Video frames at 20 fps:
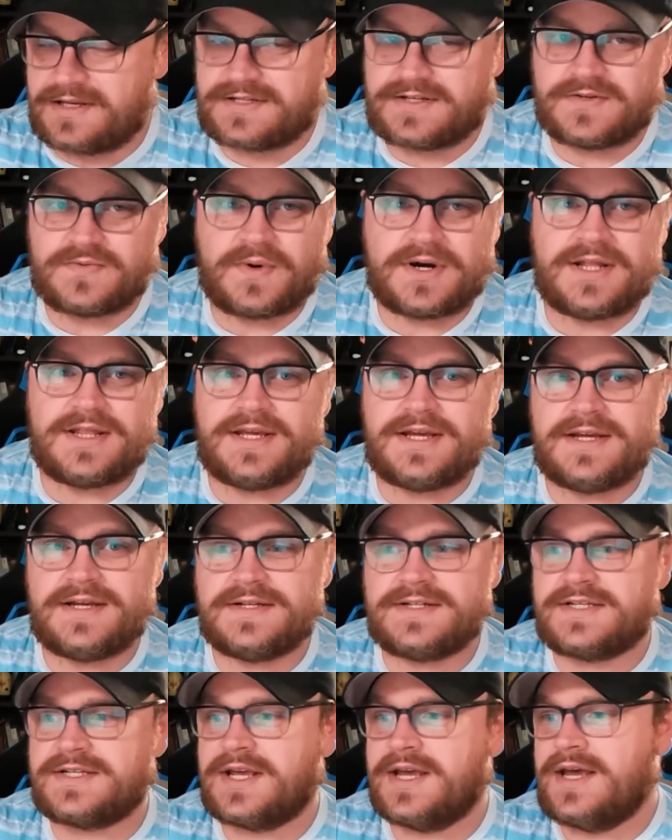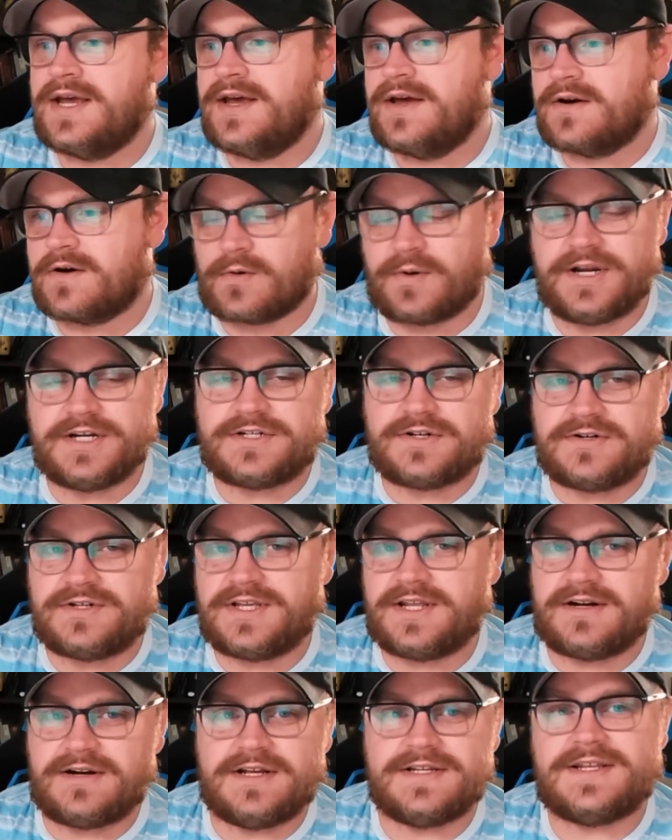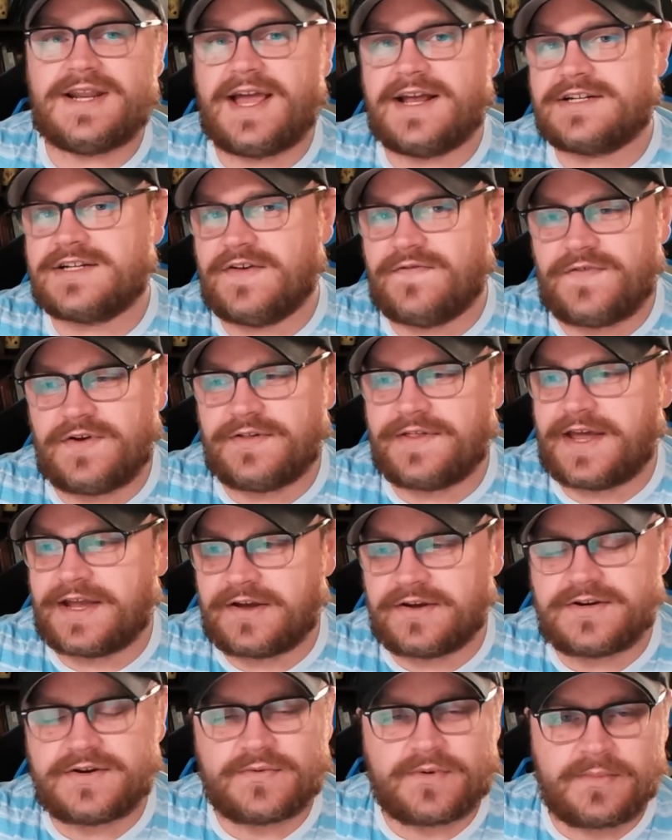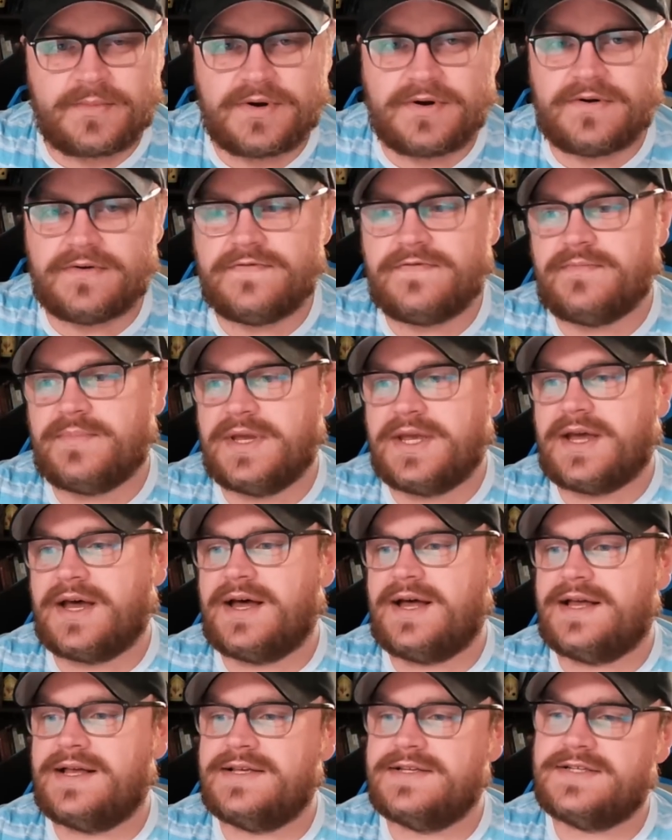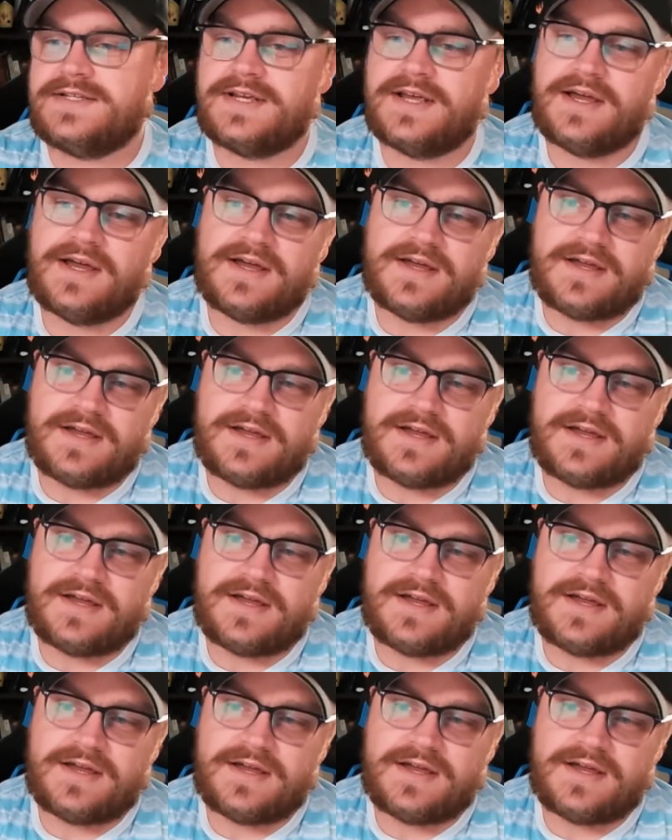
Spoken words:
This is one of these creatures that it doesn't actually feel that good to remove because